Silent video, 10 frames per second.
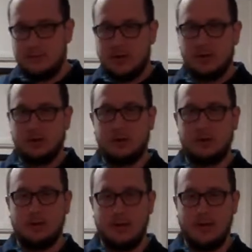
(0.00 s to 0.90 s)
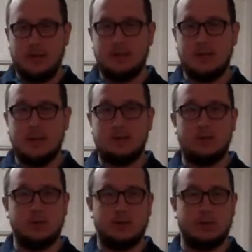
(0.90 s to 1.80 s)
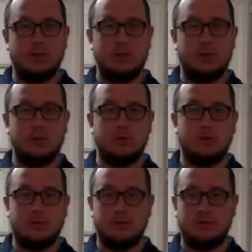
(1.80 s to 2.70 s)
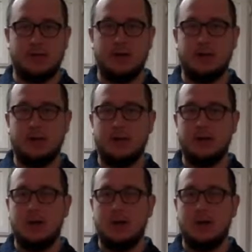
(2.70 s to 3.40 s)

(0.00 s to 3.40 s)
and we're going to go right ahead and we're just going to grease and flour it.